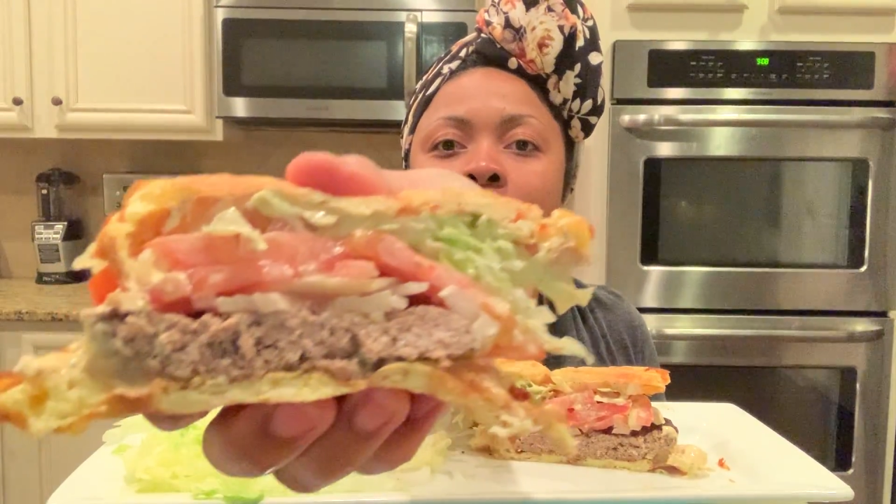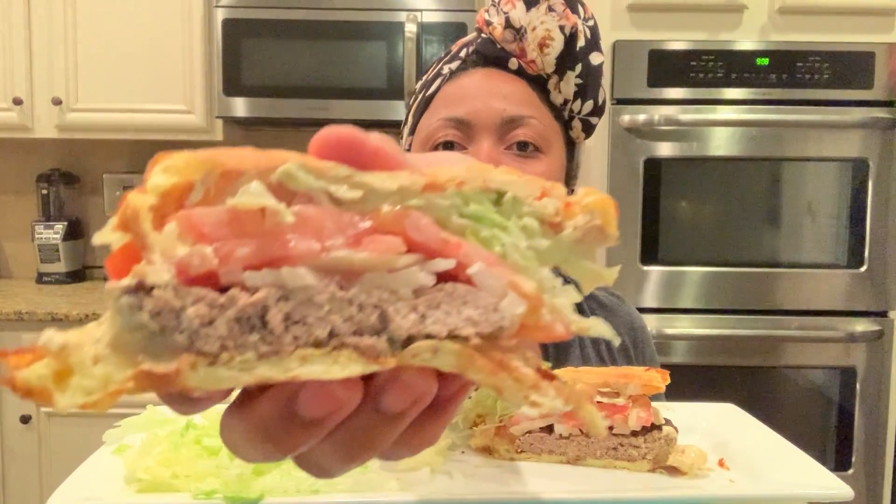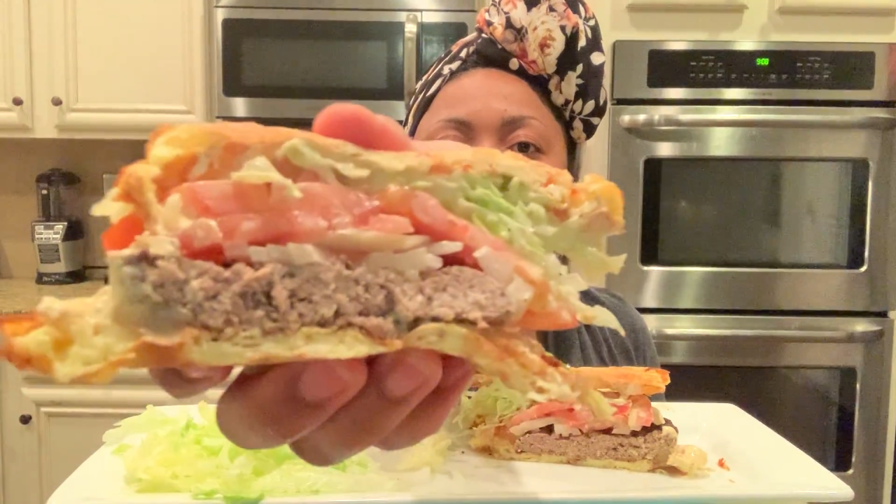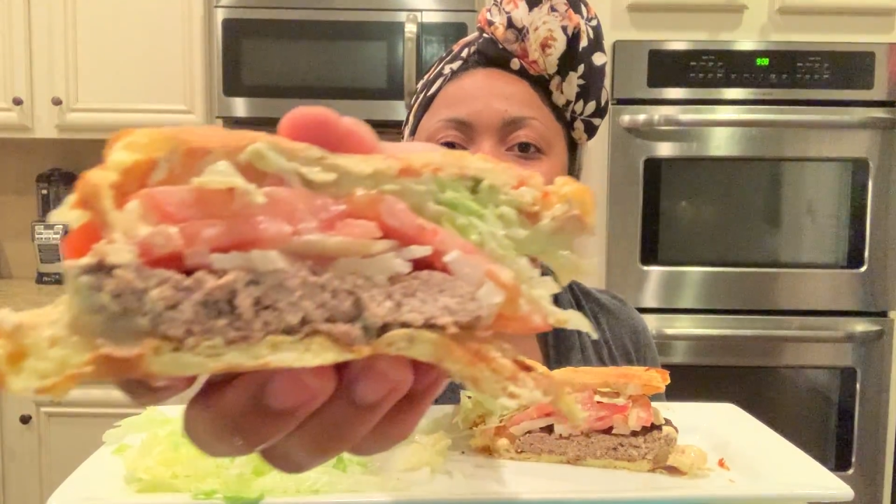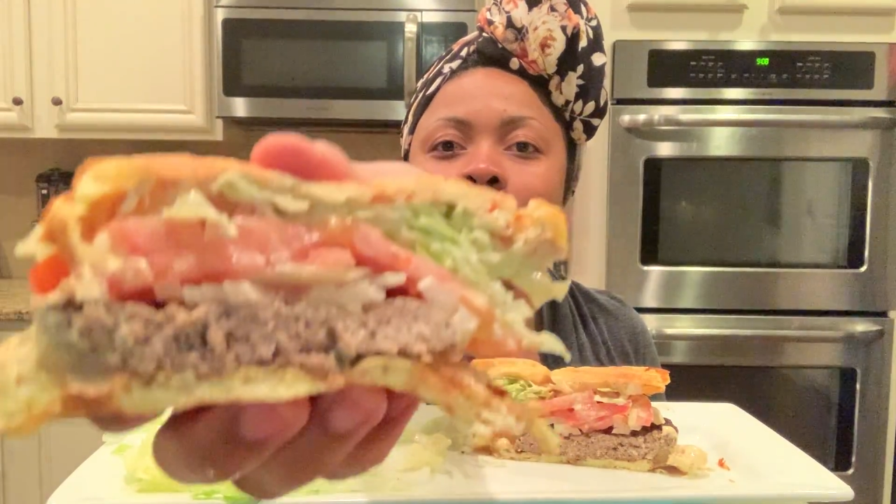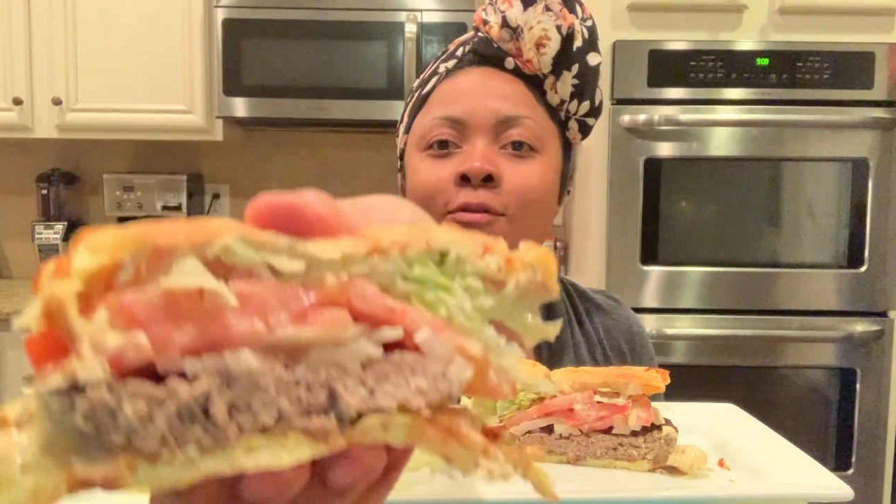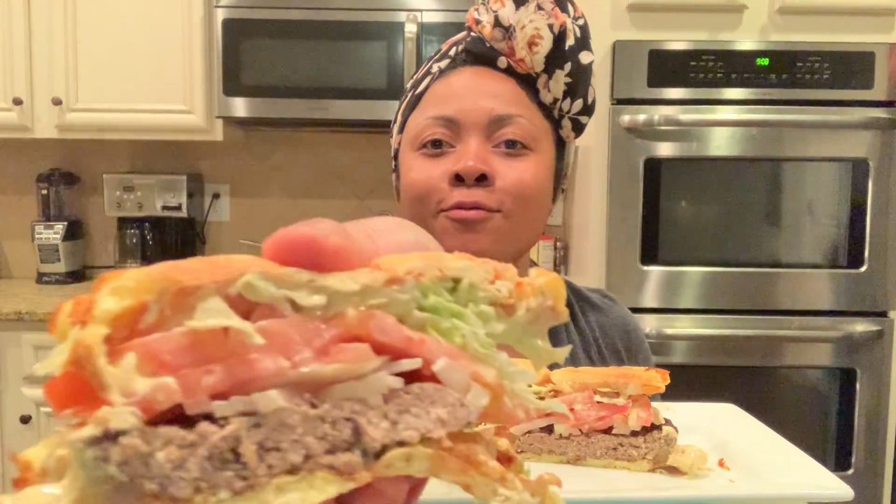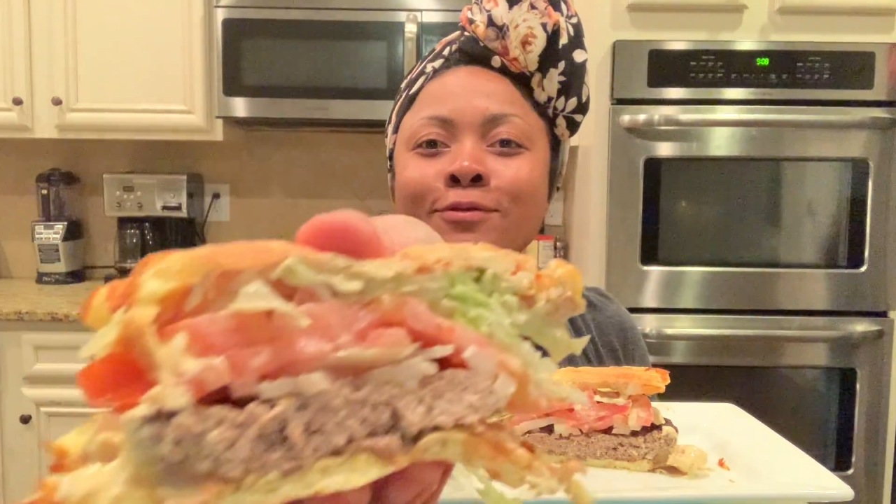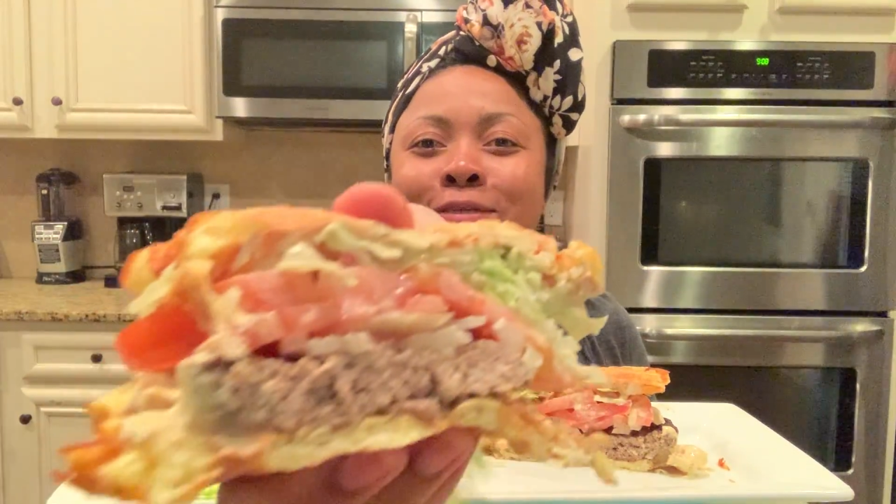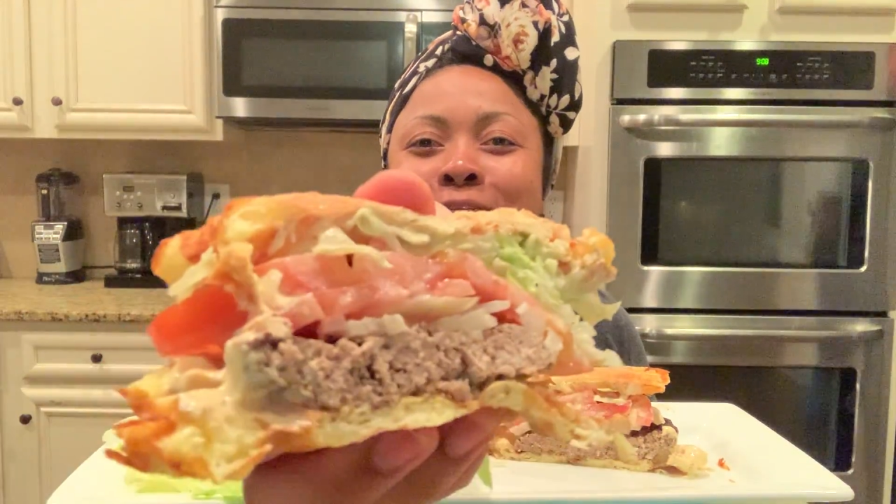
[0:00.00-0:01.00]

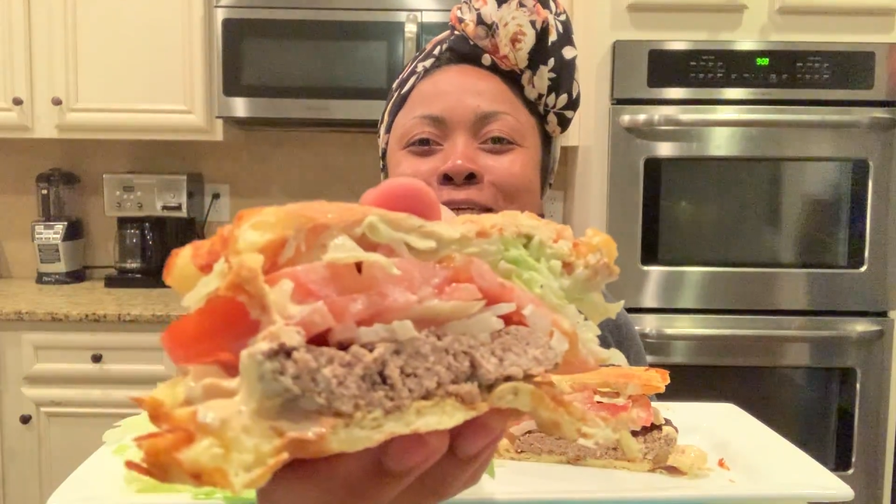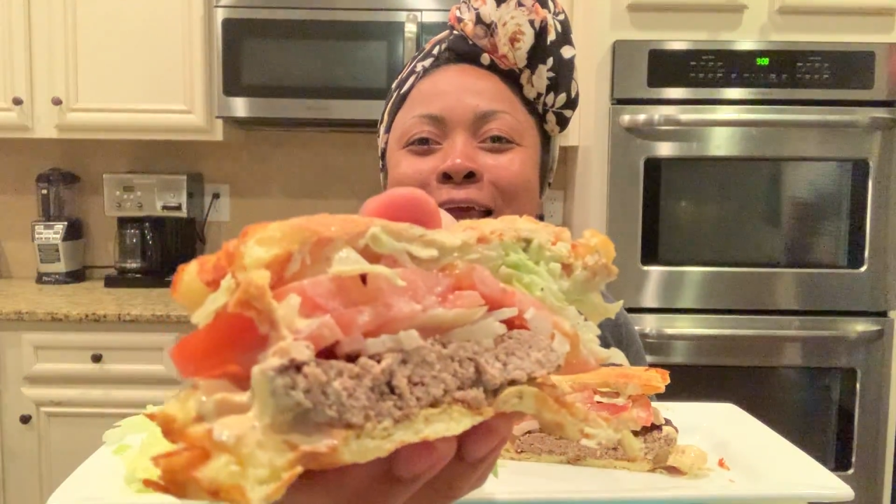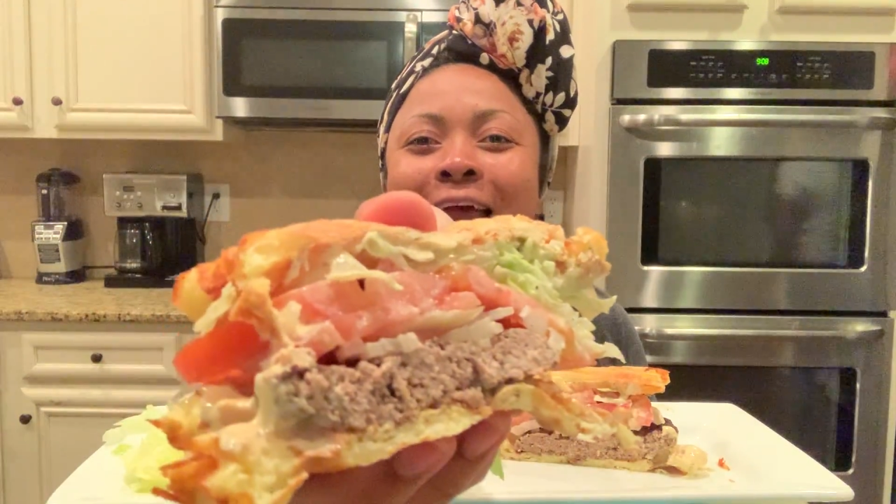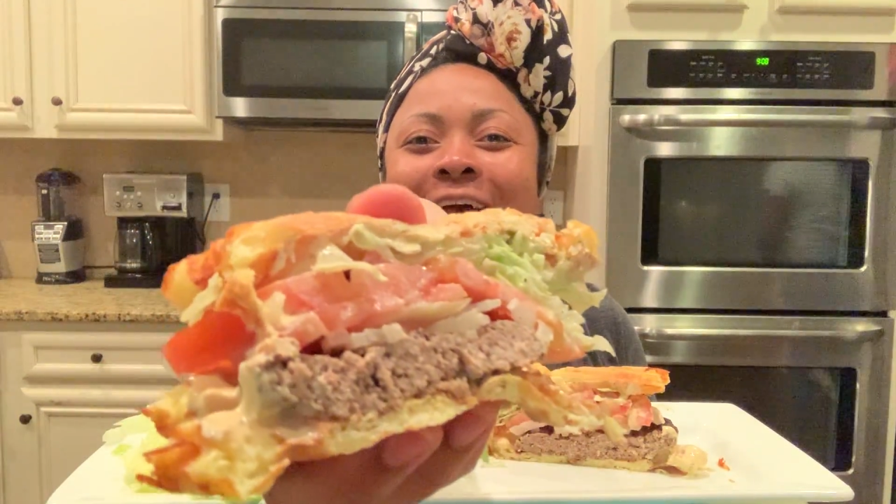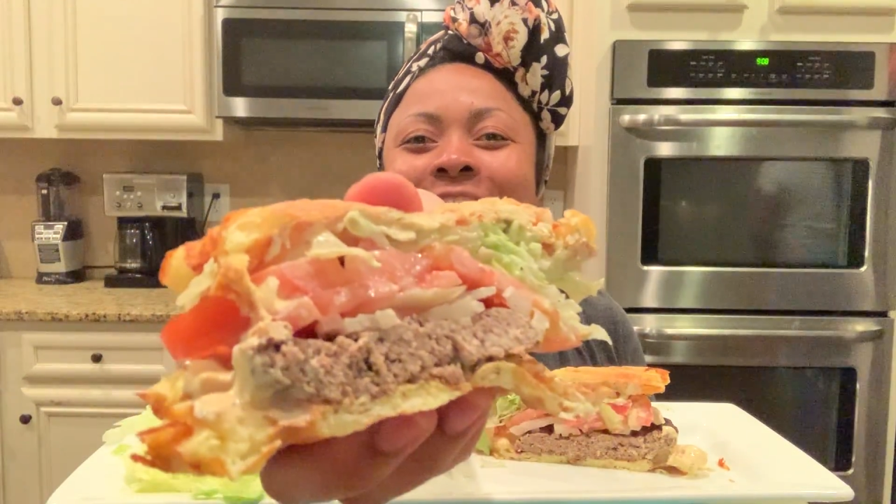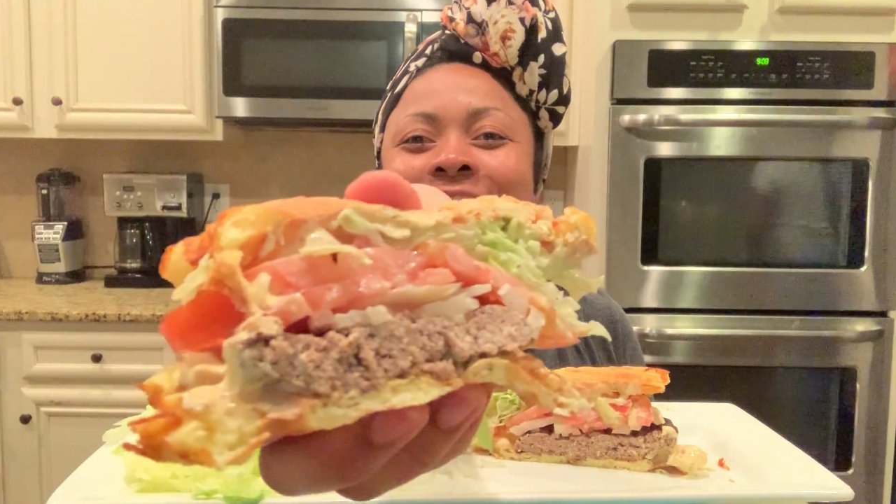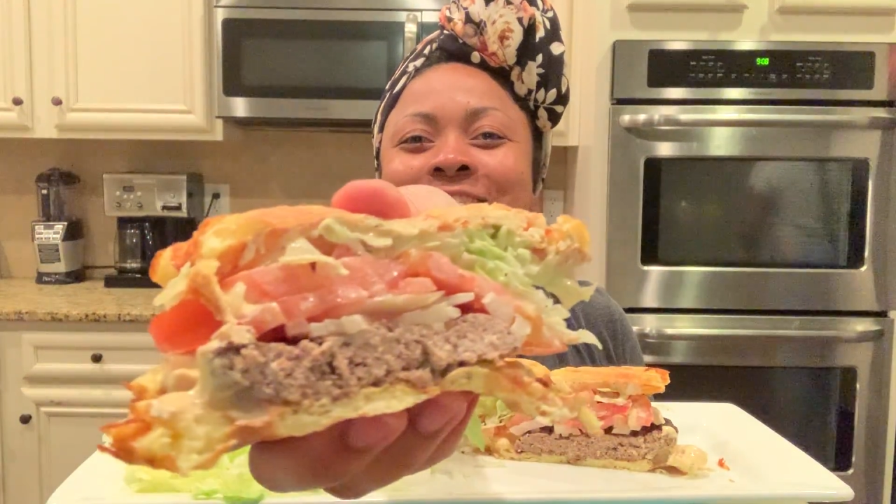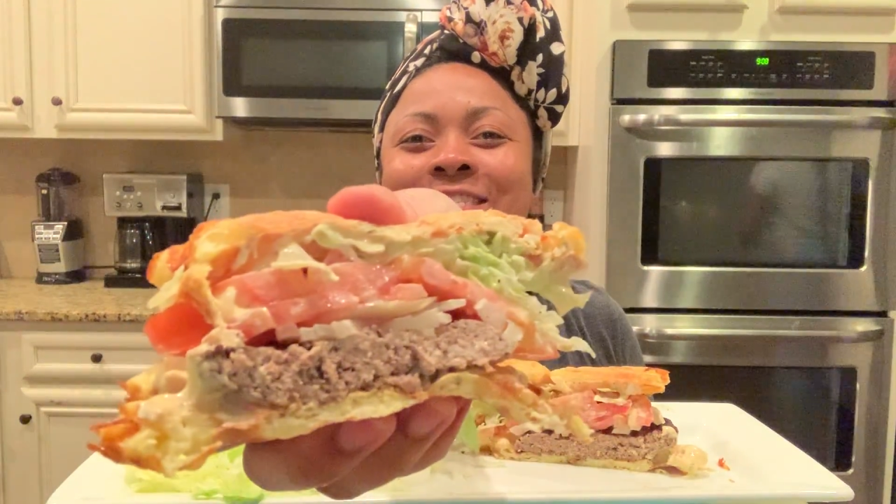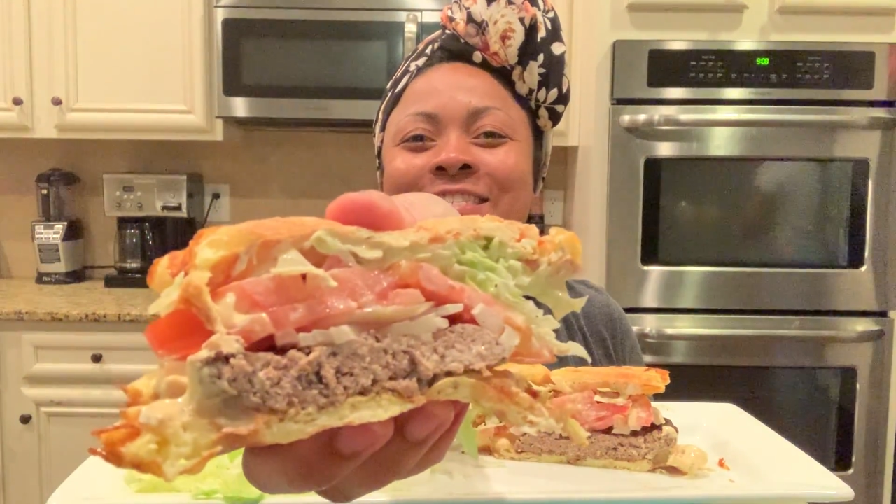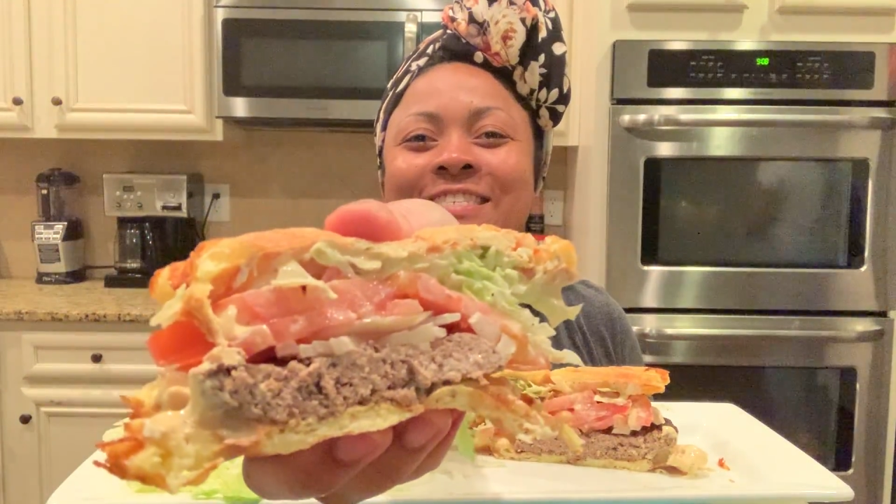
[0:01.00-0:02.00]
Oh,
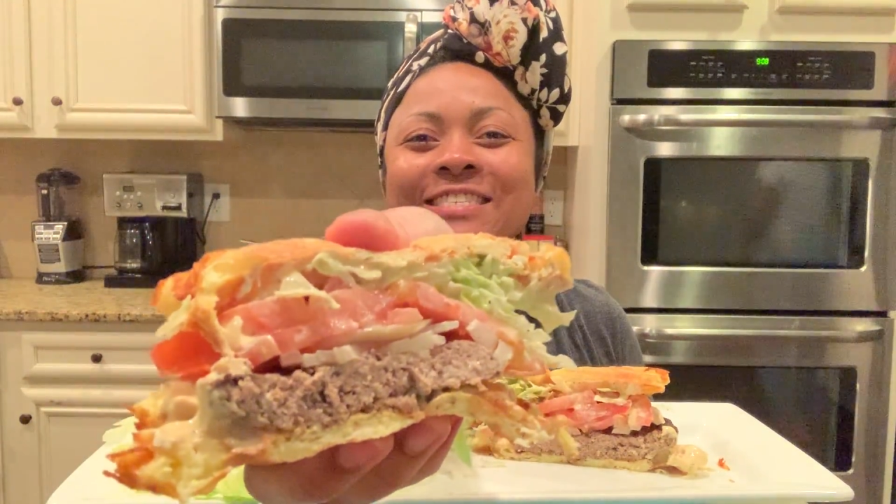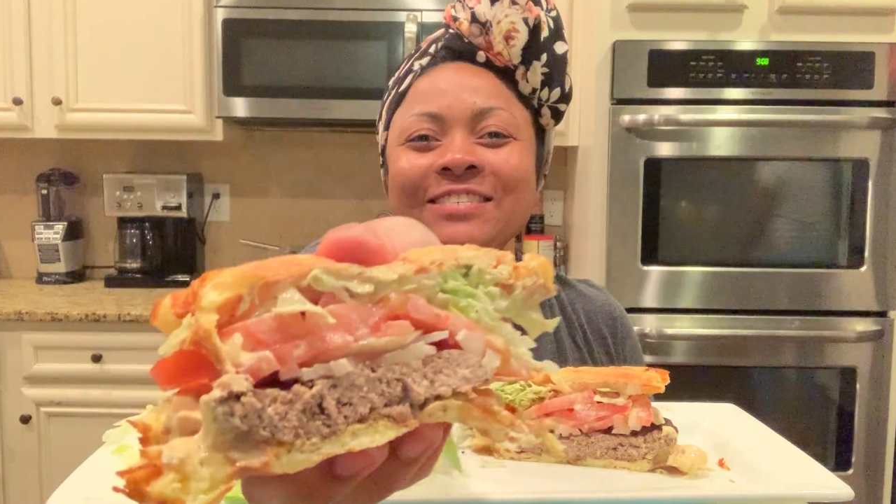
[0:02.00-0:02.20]
yes.